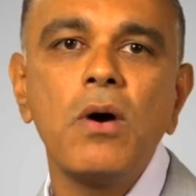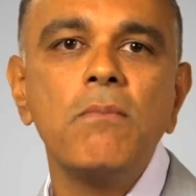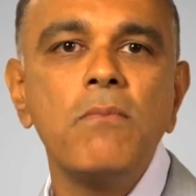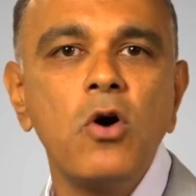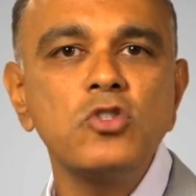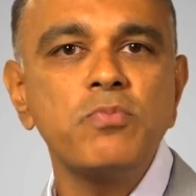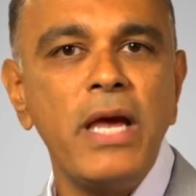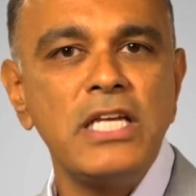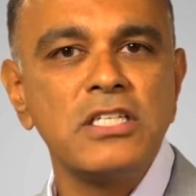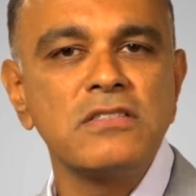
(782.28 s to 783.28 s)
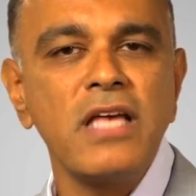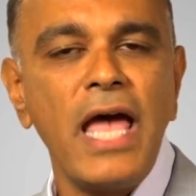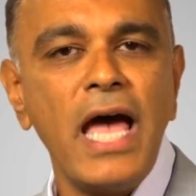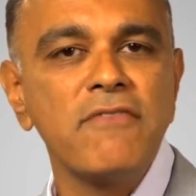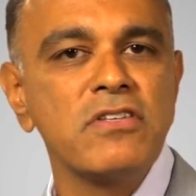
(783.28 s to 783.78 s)
what most patients
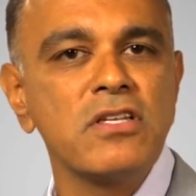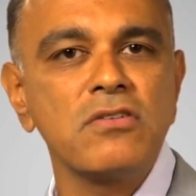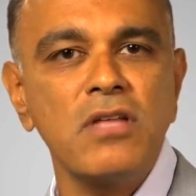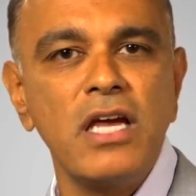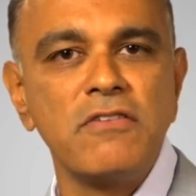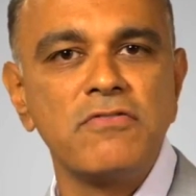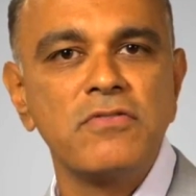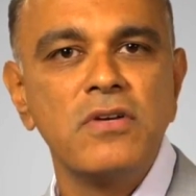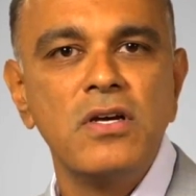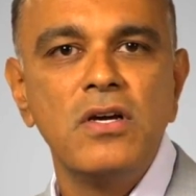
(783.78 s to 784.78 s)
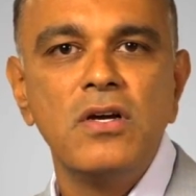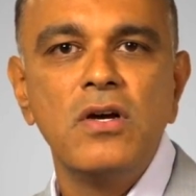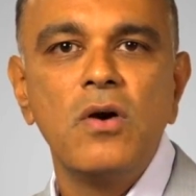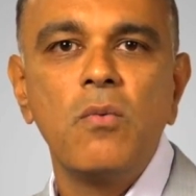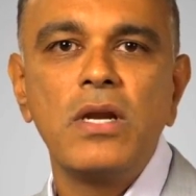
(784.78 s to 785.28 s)
have in their life
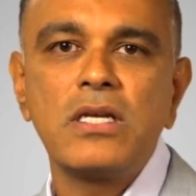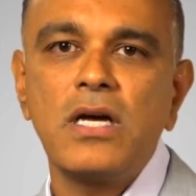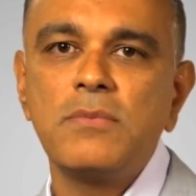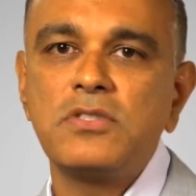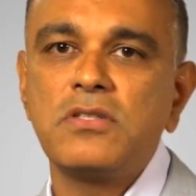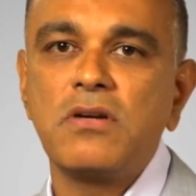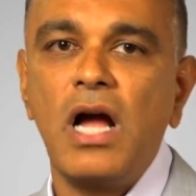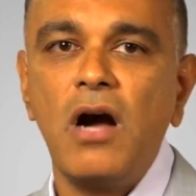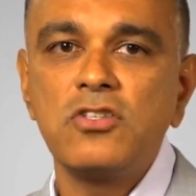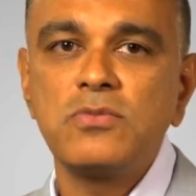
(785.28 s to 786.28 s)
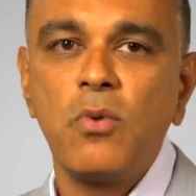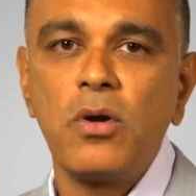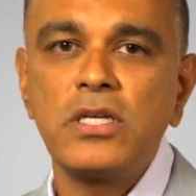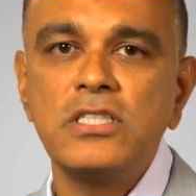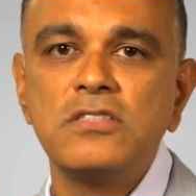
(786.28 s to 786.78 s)
when it comes to their house
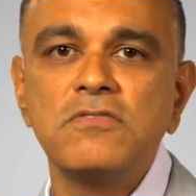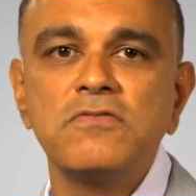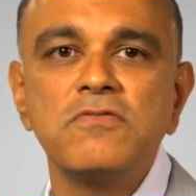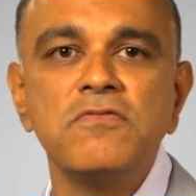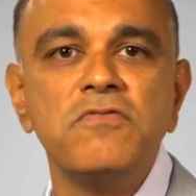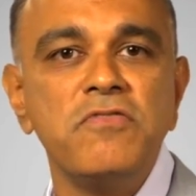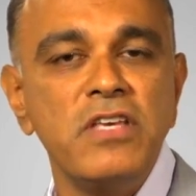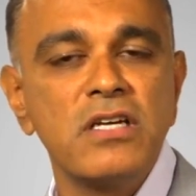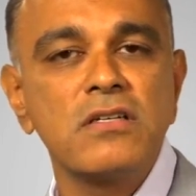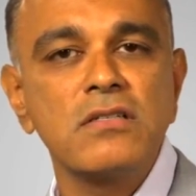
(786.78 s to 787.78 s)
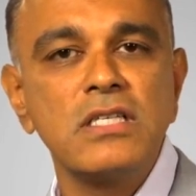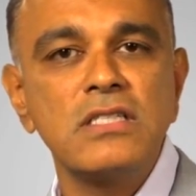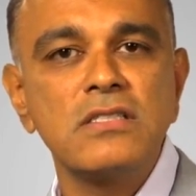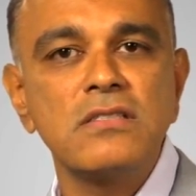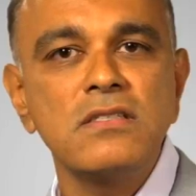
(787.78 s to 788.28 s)
mortgage, vehicle
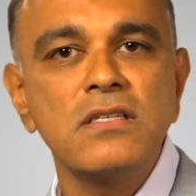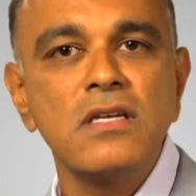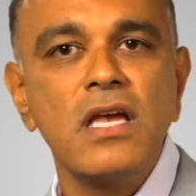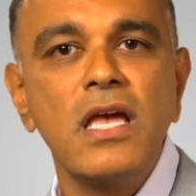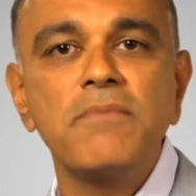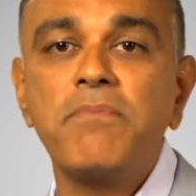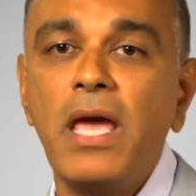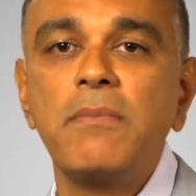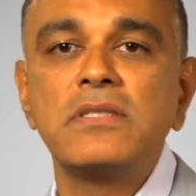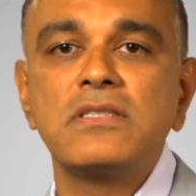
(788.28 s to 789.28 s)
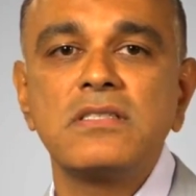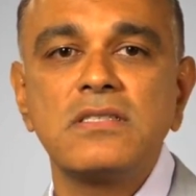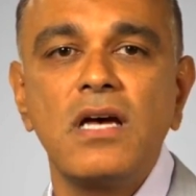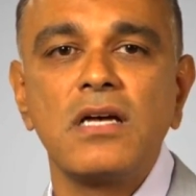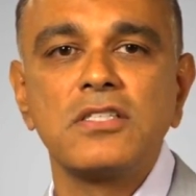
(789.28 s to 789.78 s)
leases, and payments as
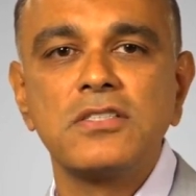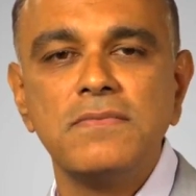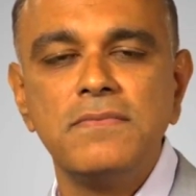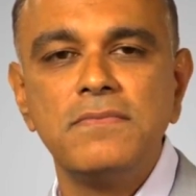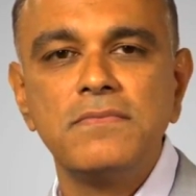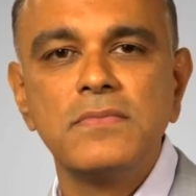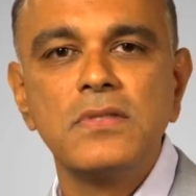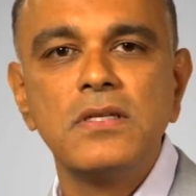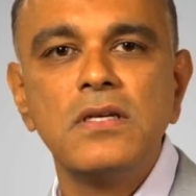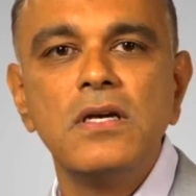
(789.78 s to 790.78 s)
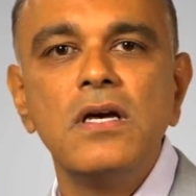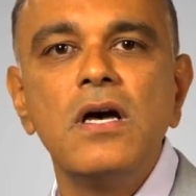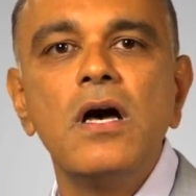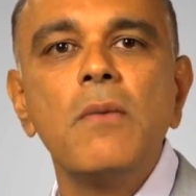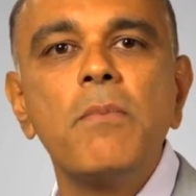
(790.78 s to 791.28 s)
such.
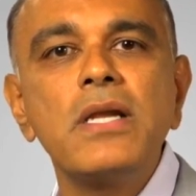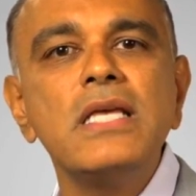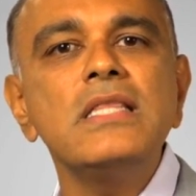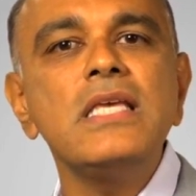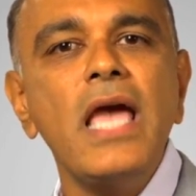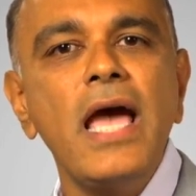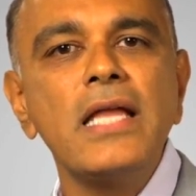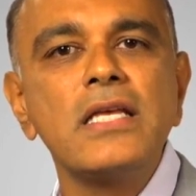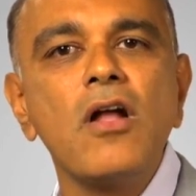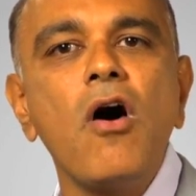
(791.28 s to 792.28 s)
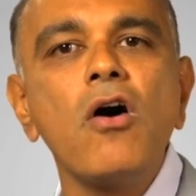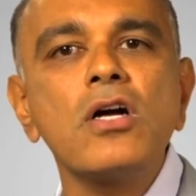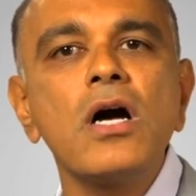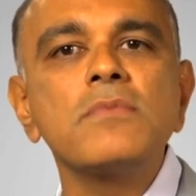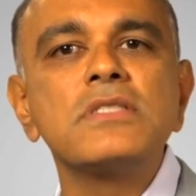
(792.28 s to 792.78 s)
But in the end, it all
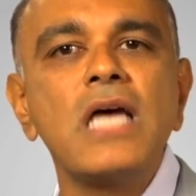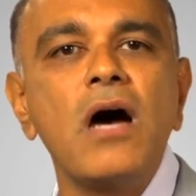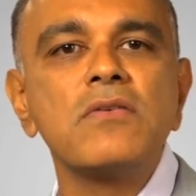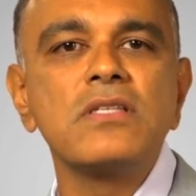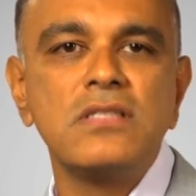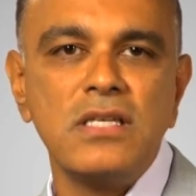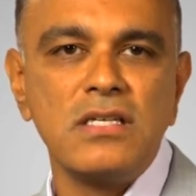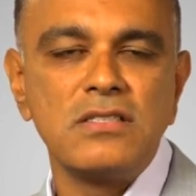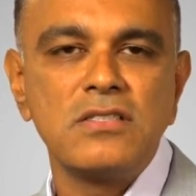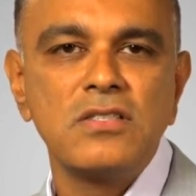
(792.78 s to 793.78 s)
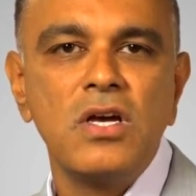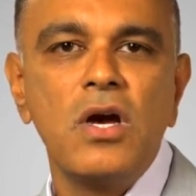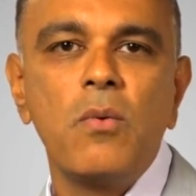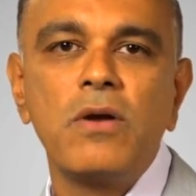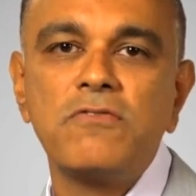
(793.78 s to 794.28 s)
comes down to this
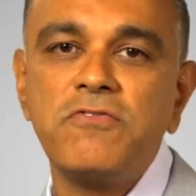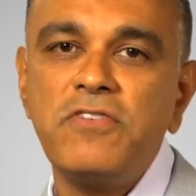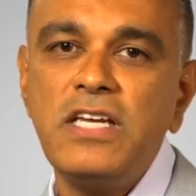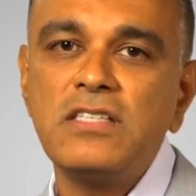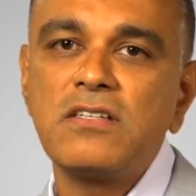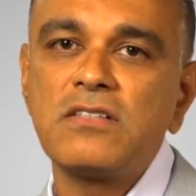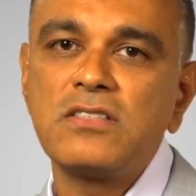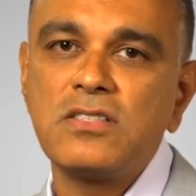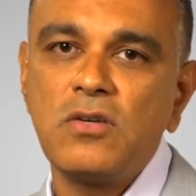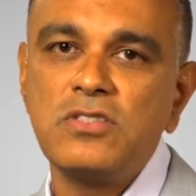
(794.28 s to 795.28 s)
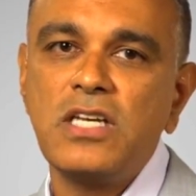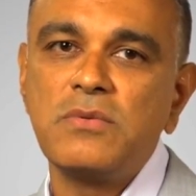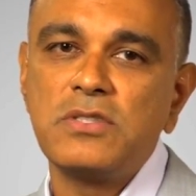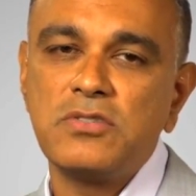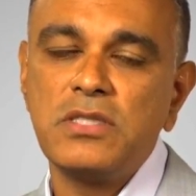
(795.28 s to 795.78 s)
when fees are associated
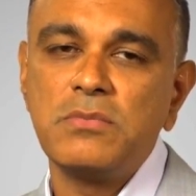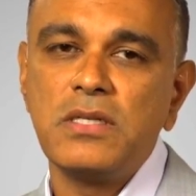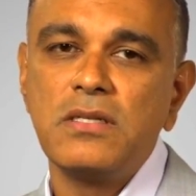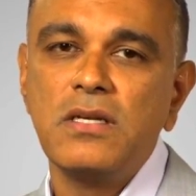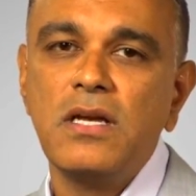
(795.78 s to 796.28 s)
with treatment.